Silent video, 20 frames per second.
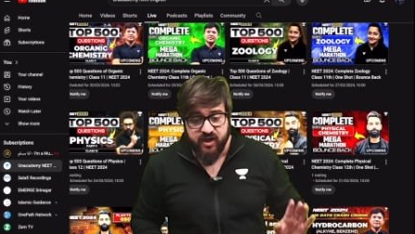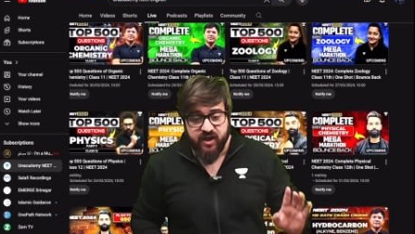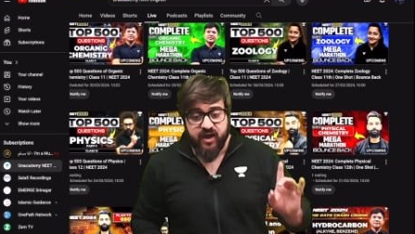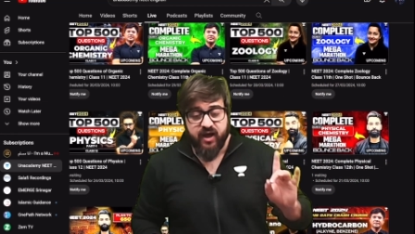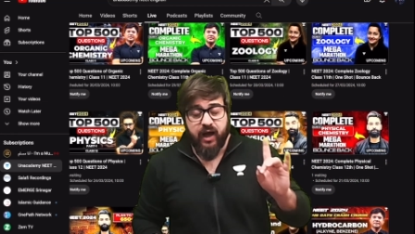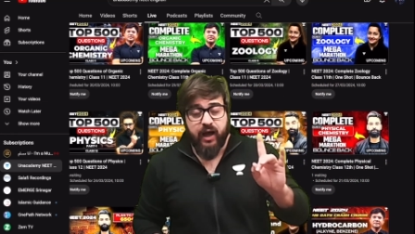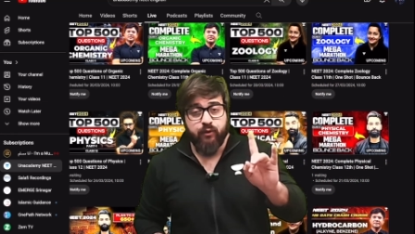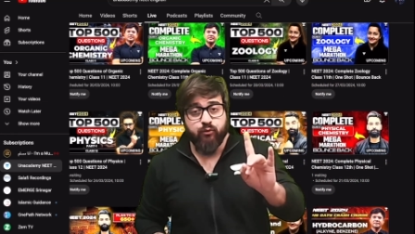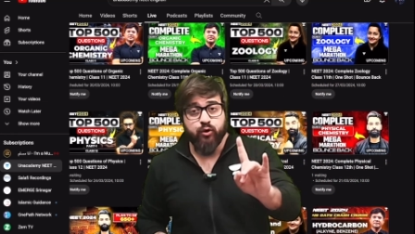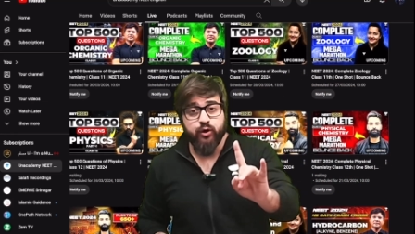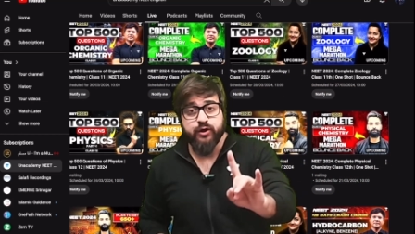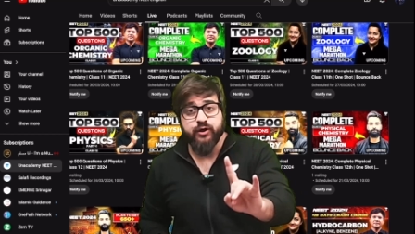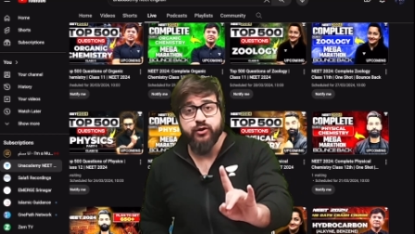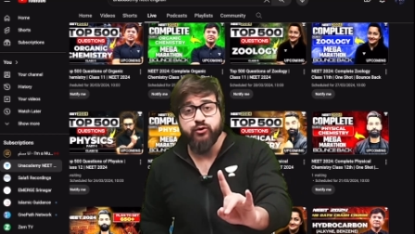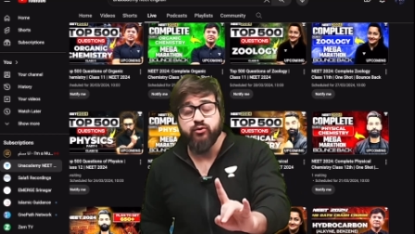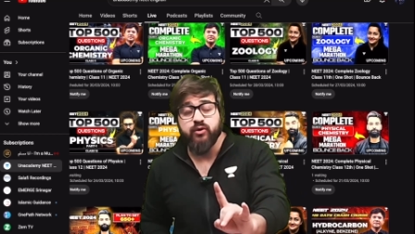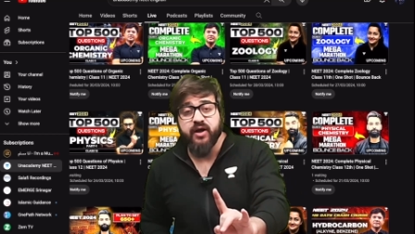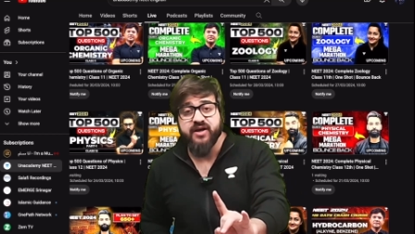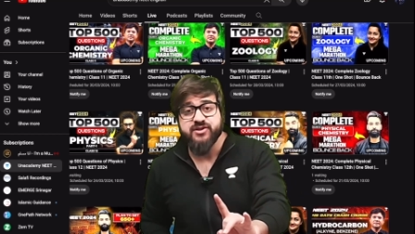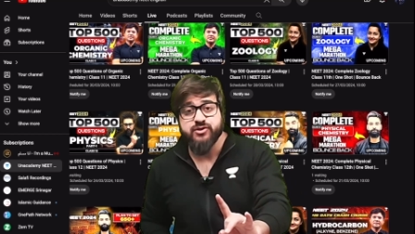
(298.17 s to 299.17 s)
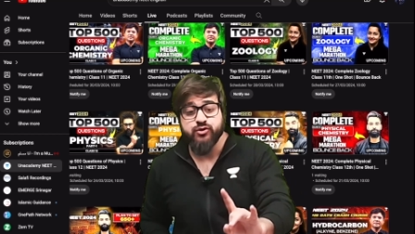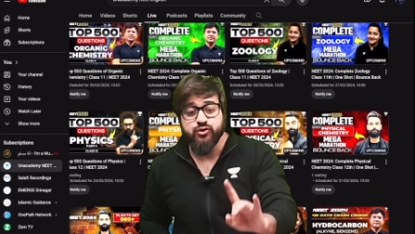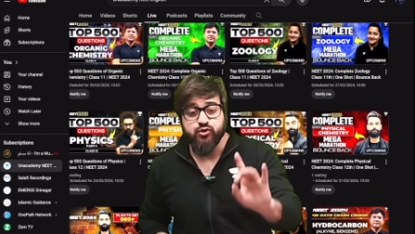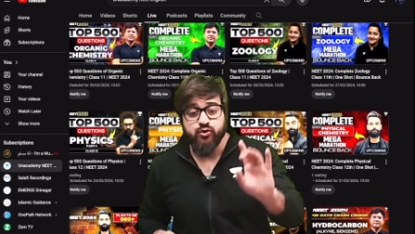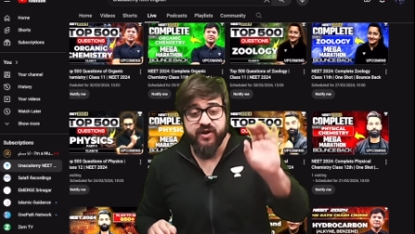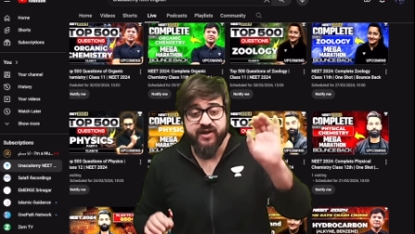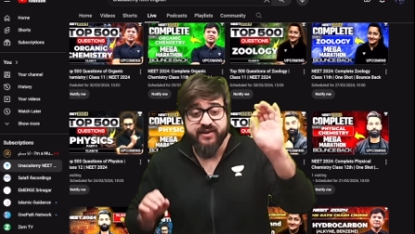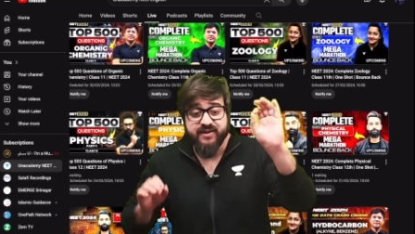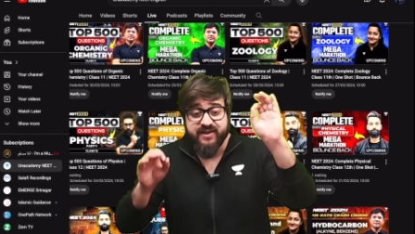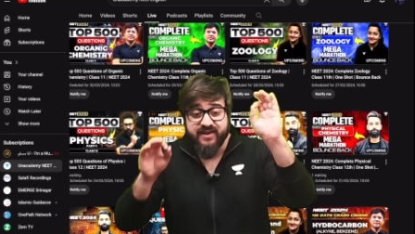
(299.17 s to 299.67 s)
i want you guys to
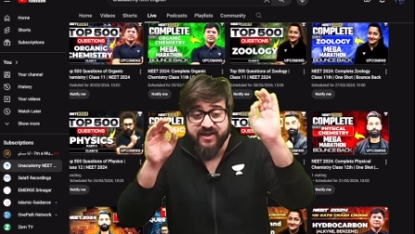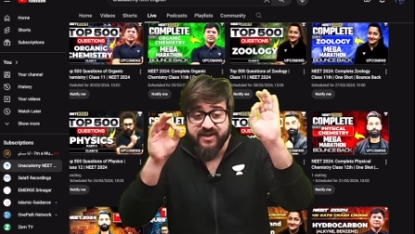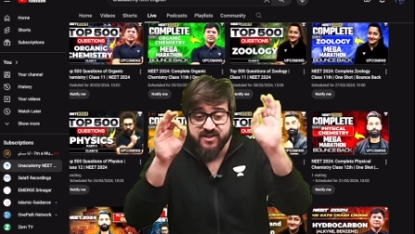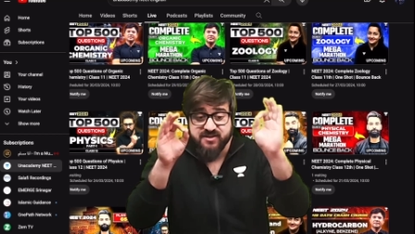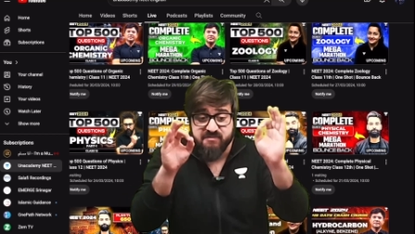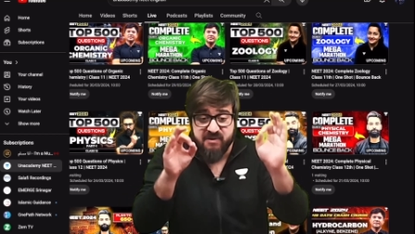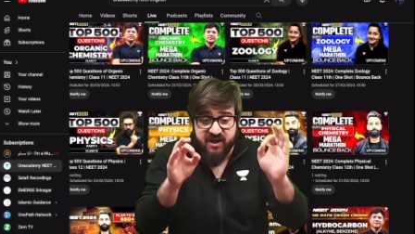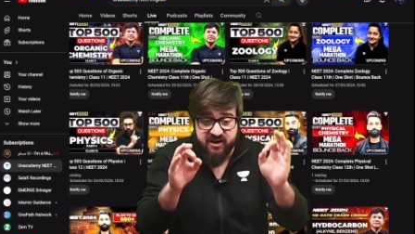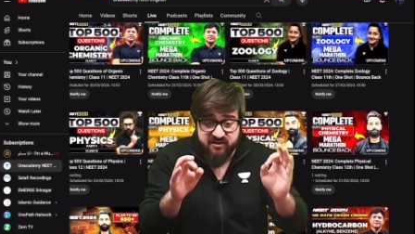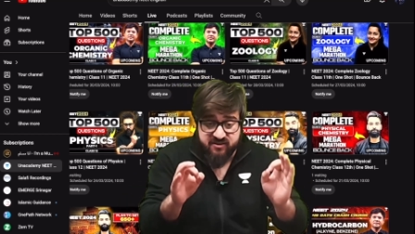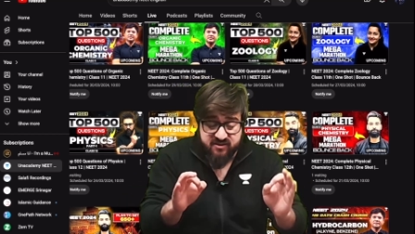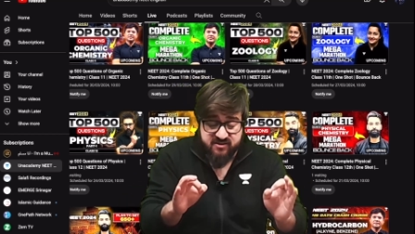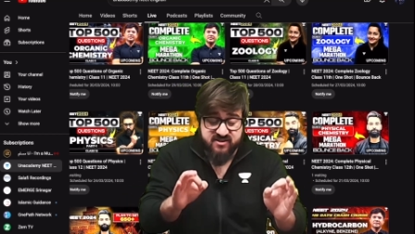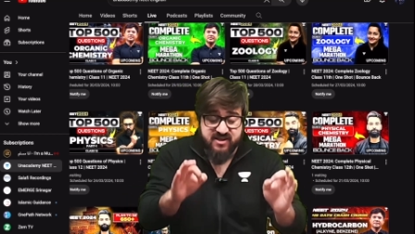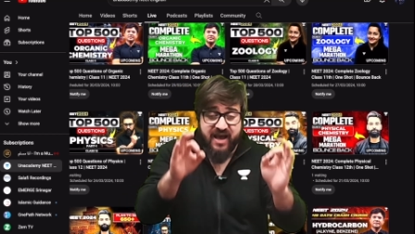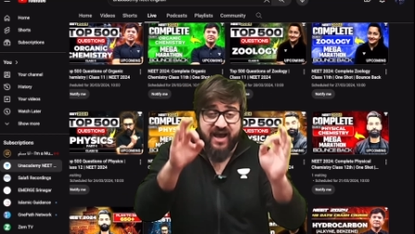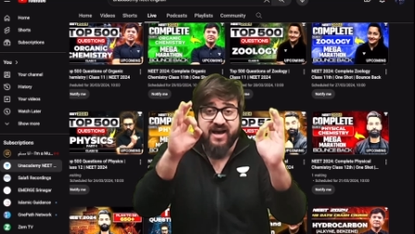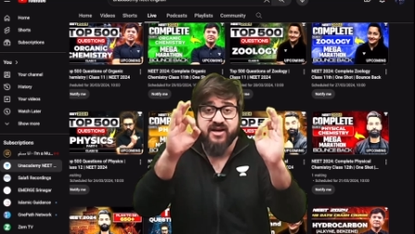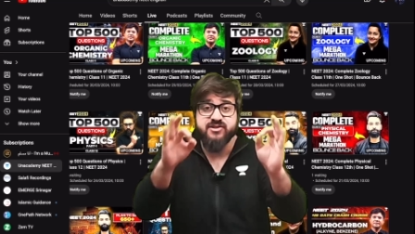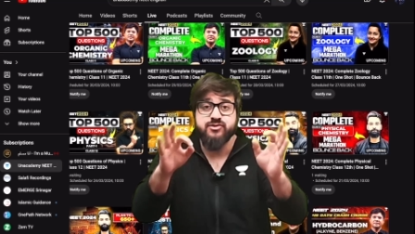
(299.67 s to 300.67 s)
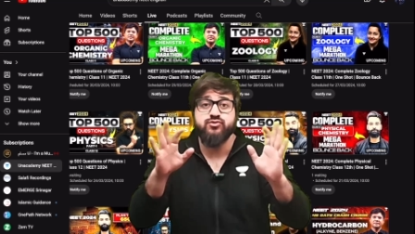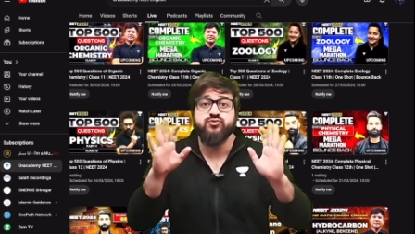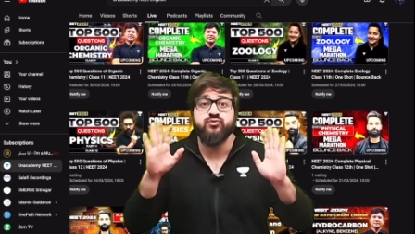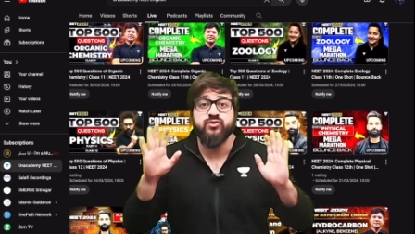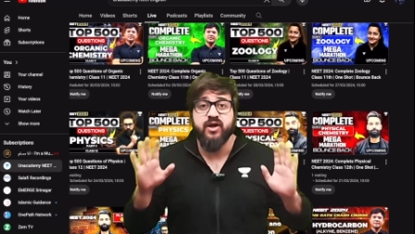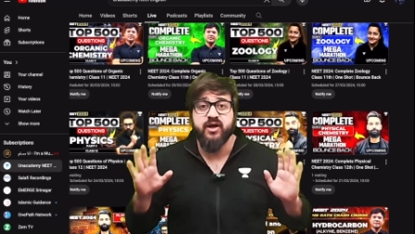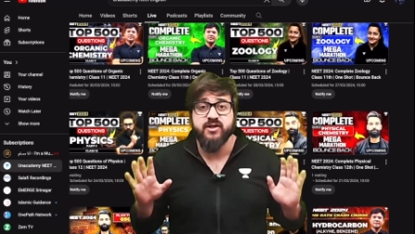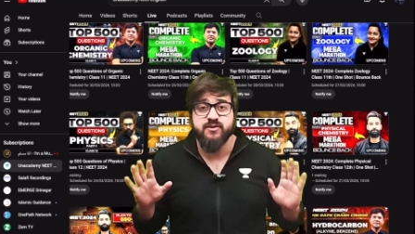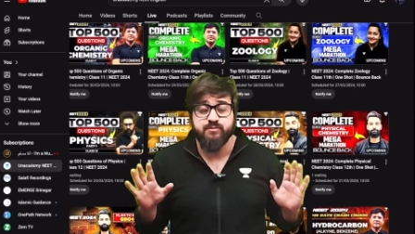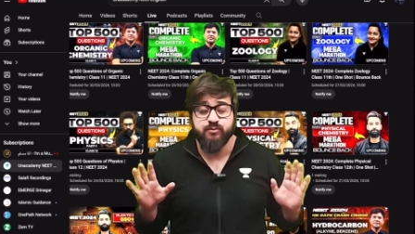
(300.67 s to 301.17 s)
join these marathons as soon
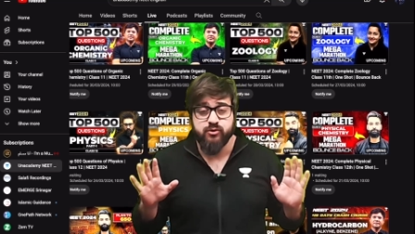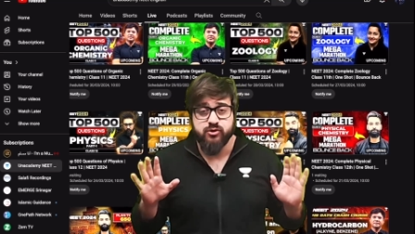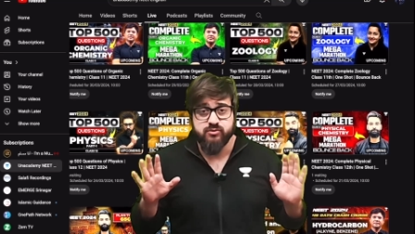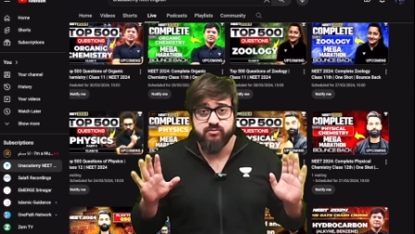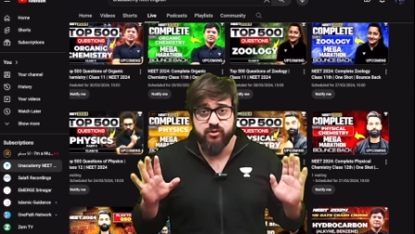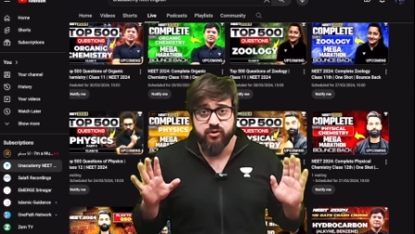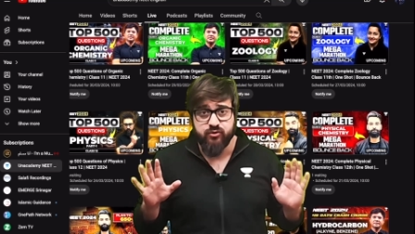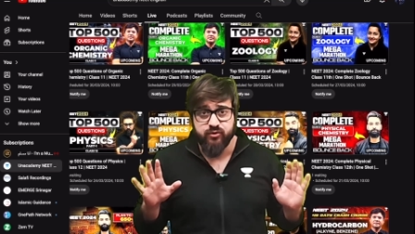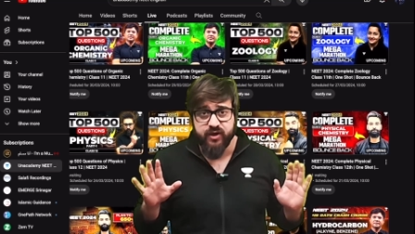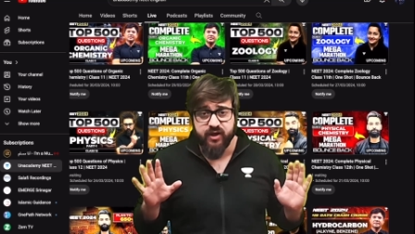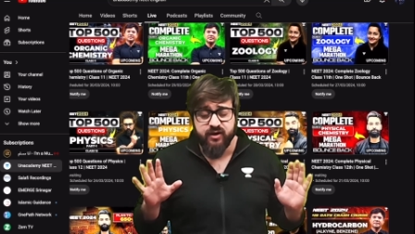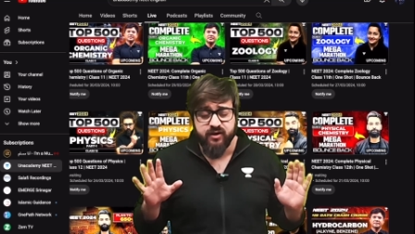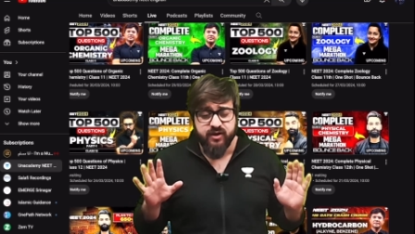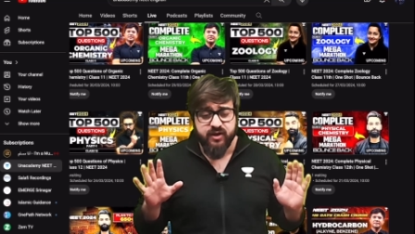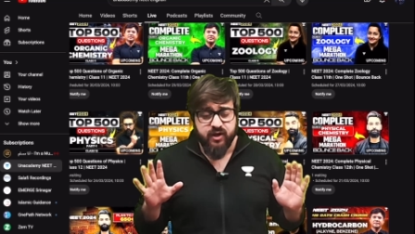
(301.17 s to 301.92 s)
as possible okay